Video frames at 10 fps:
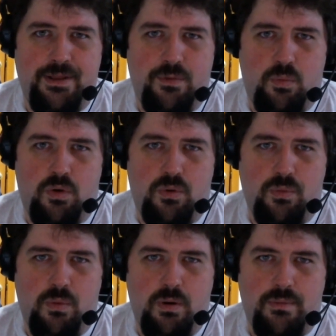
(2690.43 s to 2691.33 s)
in the world
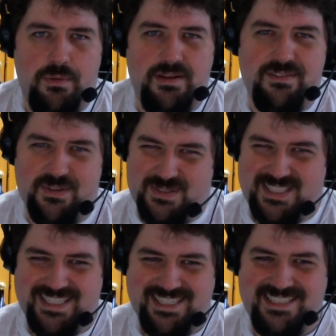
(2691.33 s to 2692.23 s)
will want one of those
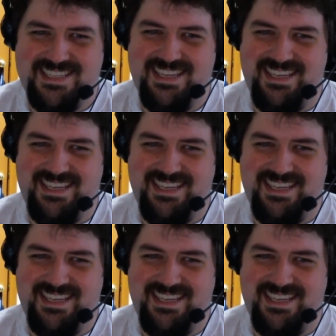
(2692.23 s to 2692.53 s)
things.